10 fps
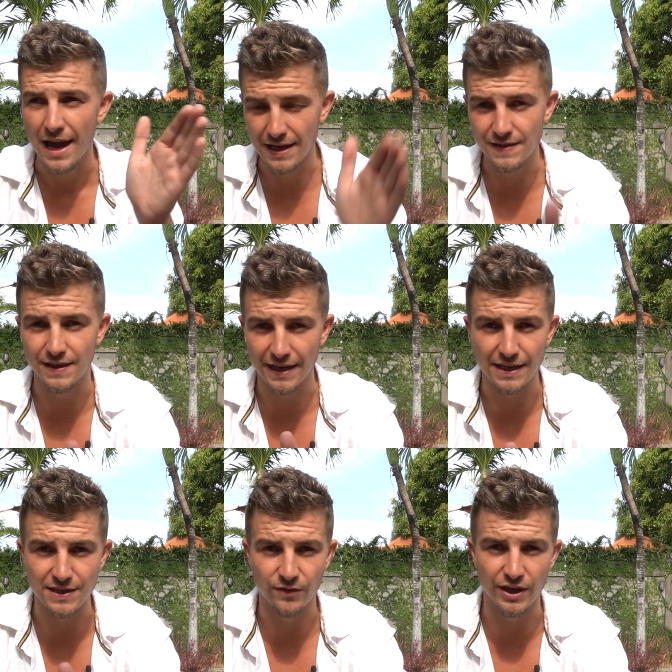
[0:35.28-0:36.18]
in
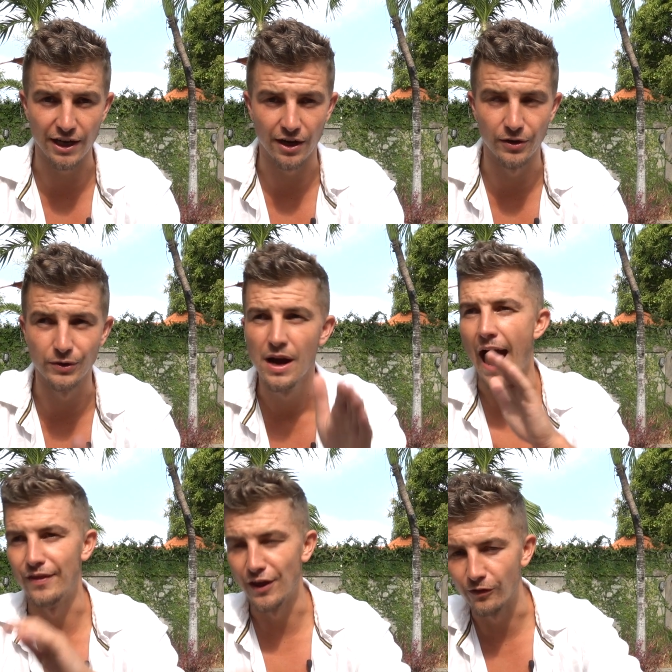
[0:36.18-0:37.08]
today's video.
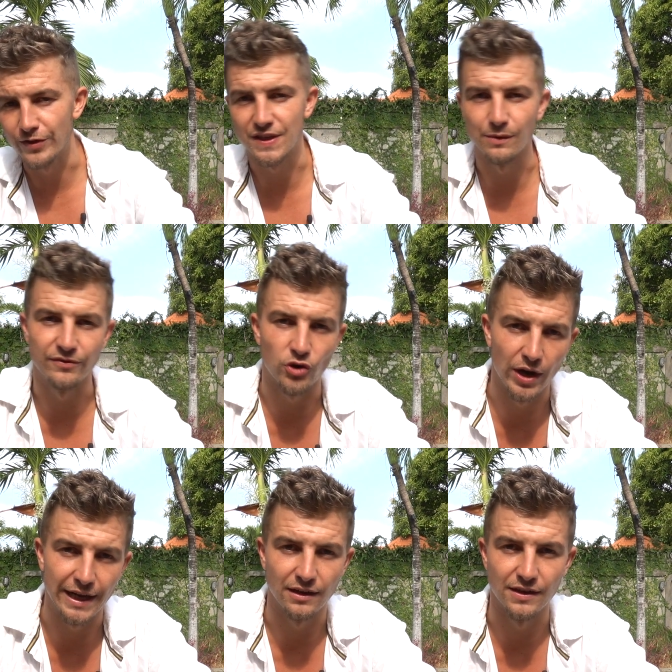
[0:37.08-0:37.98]
And then obviously we've got
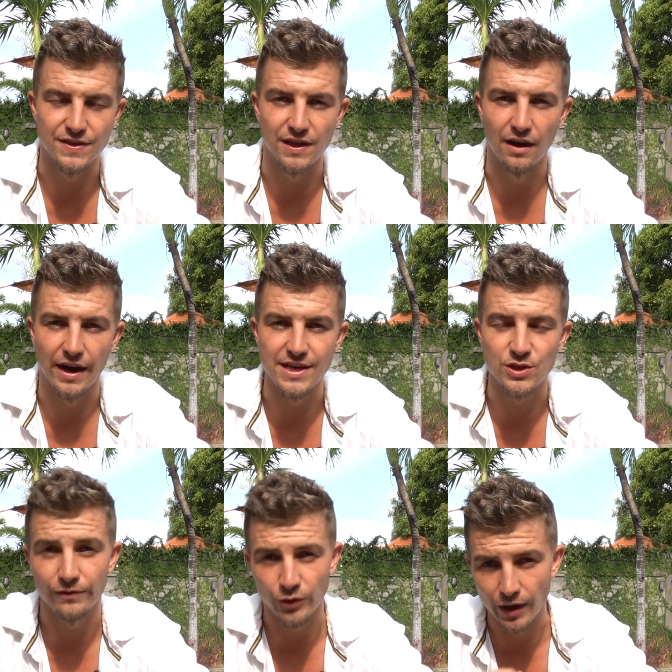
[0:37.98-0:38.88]
England tonight.
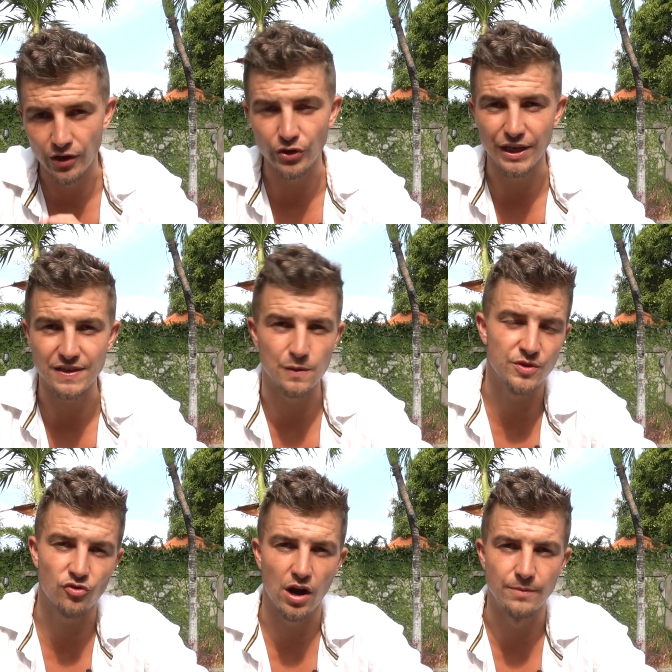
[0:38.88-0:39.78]
So if you are not yet
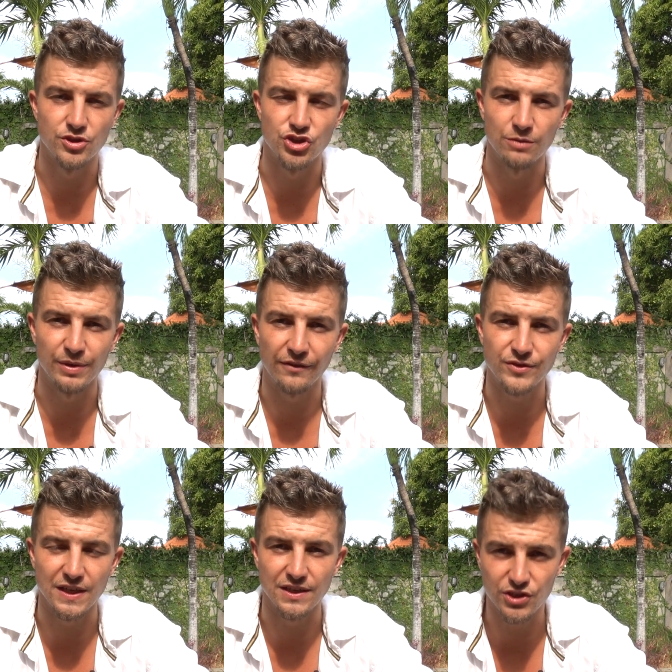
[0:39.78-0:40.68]
subscribed to
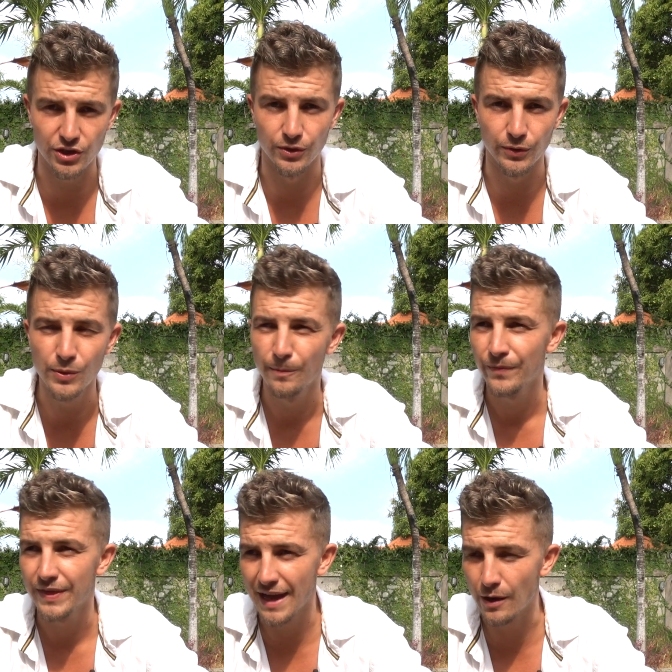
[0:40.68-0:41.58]
GBFC 2,
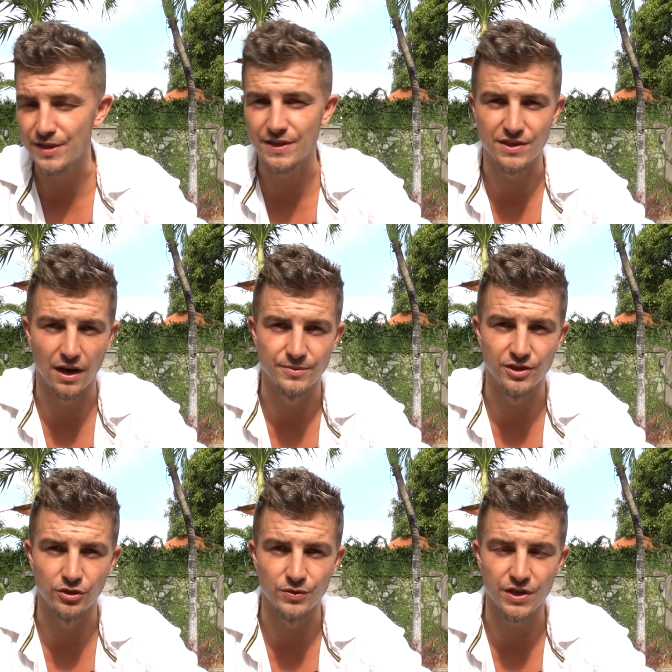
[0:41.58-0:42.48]
now is the time to
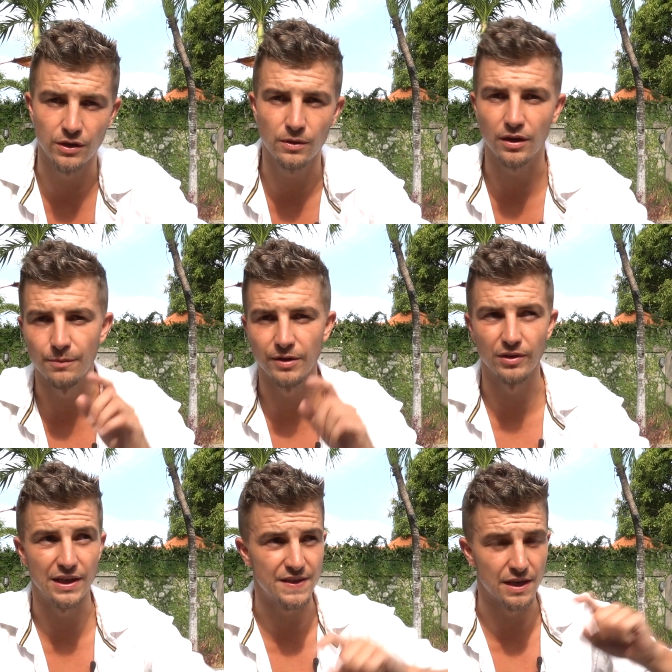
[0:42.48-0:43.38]
do so. I'm going to be
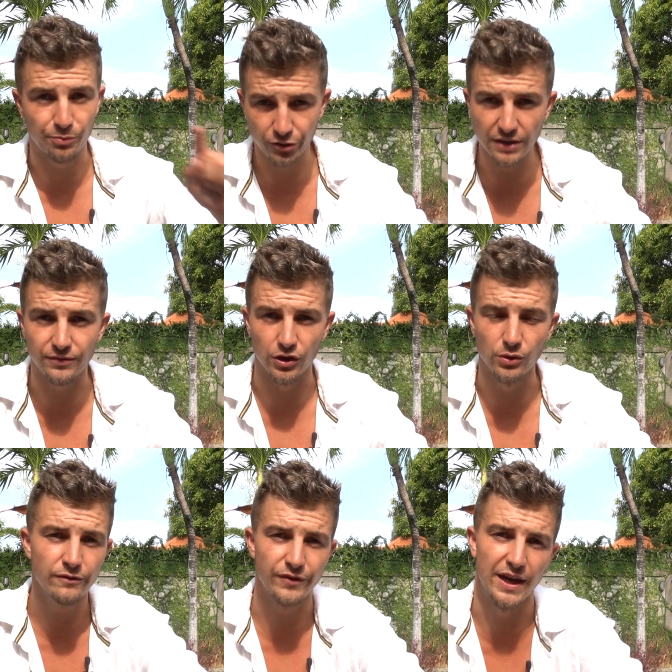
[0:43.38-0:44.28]
releasing a
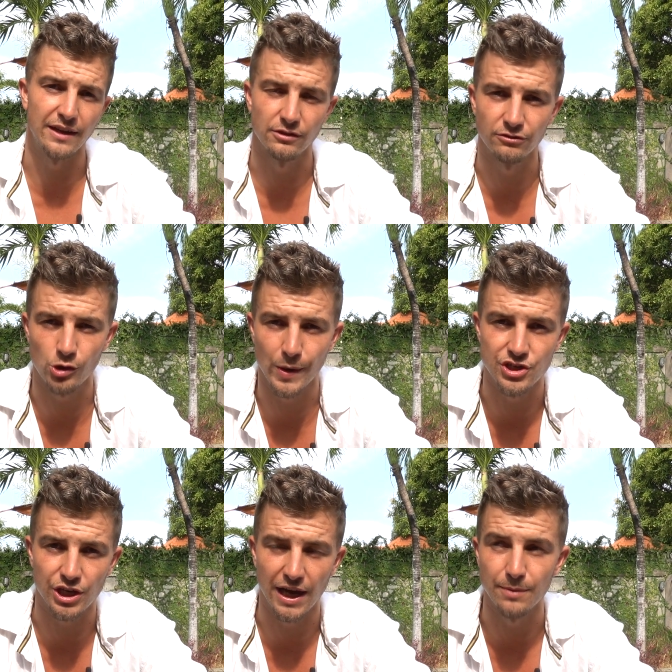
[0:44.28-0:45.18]
preview for the
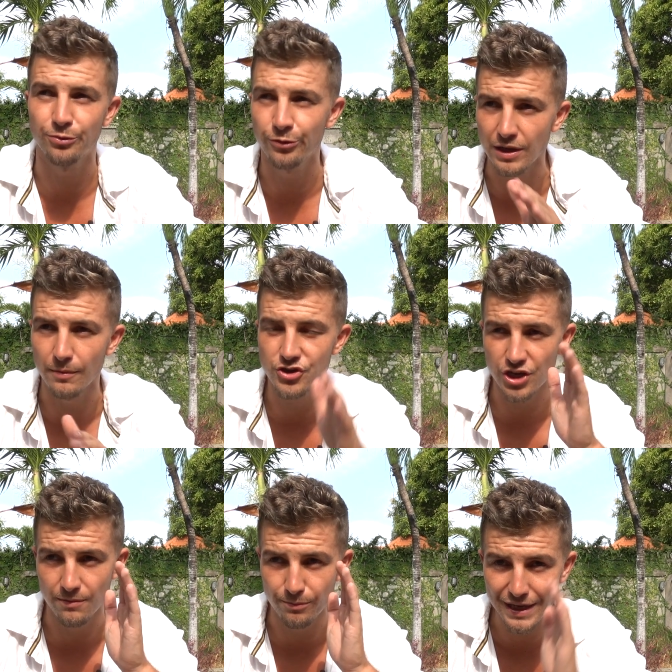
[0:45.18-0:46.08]
England-Croatia game pretty much
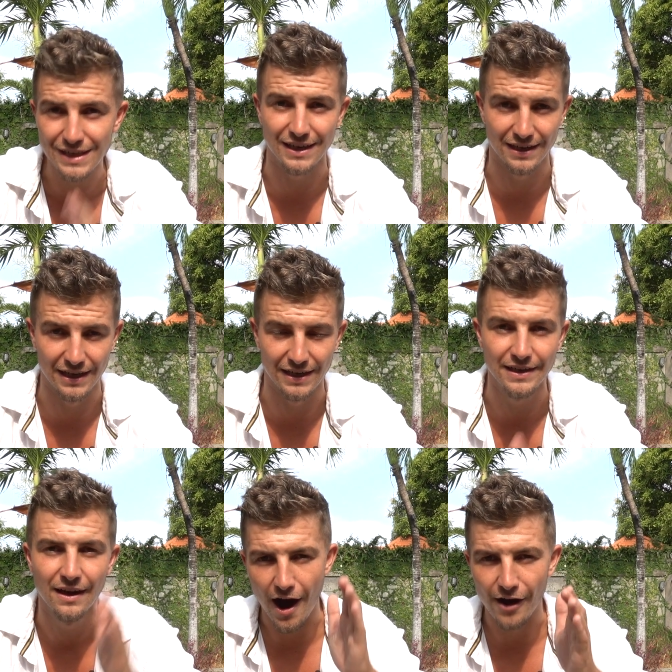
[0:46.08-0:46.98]

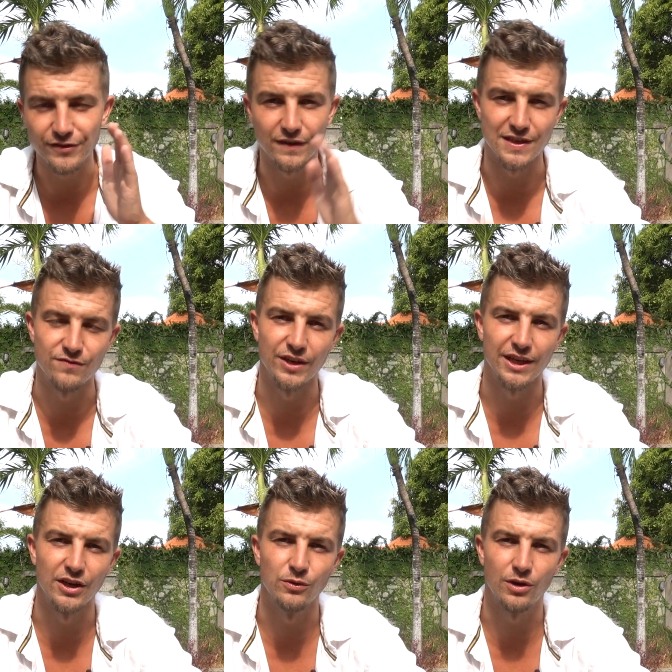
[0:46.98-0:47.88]
immediately after this
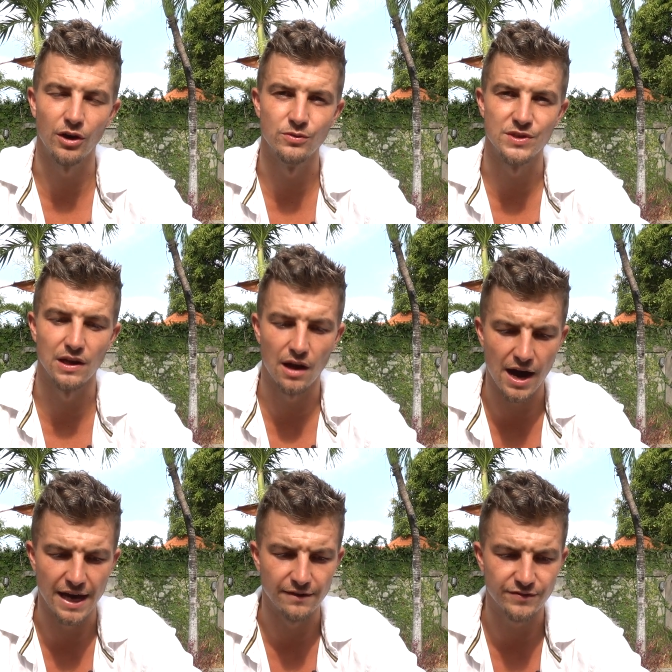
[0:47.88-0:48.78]
video goes
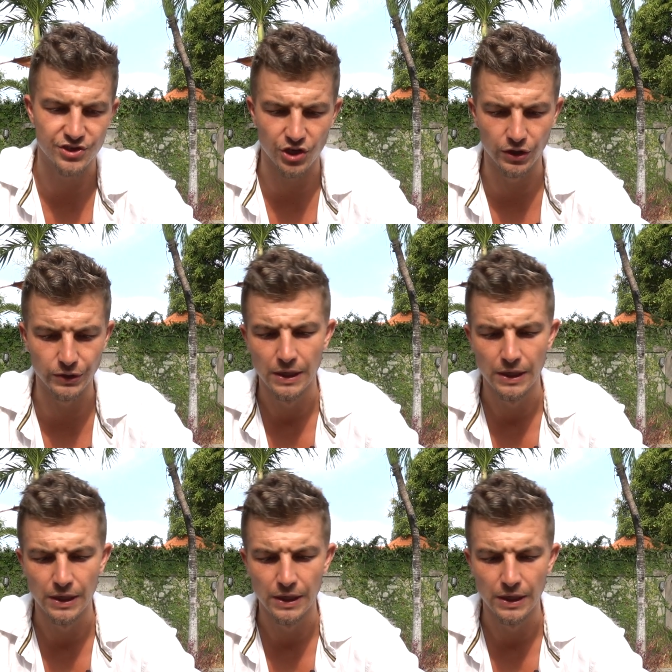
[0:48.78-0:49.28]
live. So